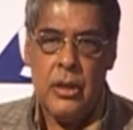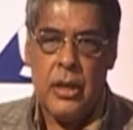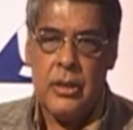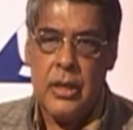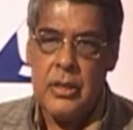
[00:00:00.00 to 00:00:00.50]

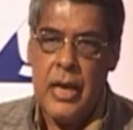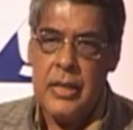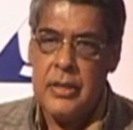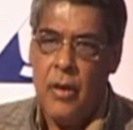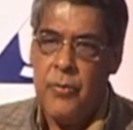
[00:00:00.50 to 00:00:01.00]
there is a
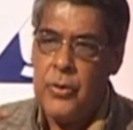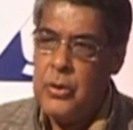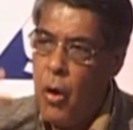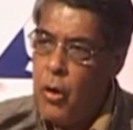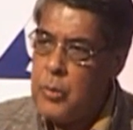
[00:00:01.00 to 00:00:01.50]
sense of
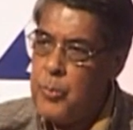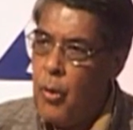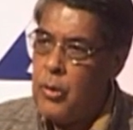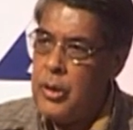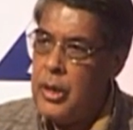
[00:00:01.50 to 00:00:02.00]
not
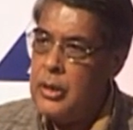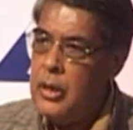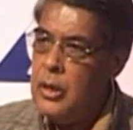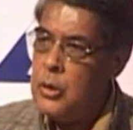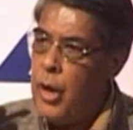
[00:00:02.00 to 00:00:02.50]
belonging
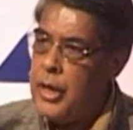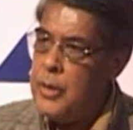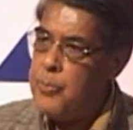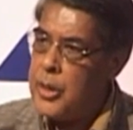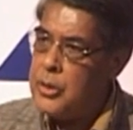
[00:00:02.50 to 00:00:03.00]
to
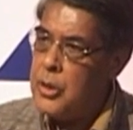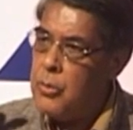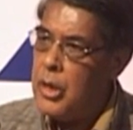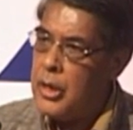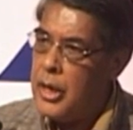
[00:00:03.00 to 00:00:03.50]
any
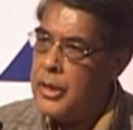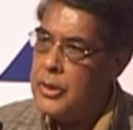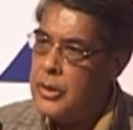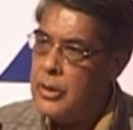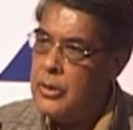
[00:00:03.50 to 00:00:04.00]
particular
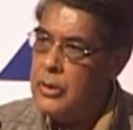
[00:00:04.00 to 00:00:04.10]
idea.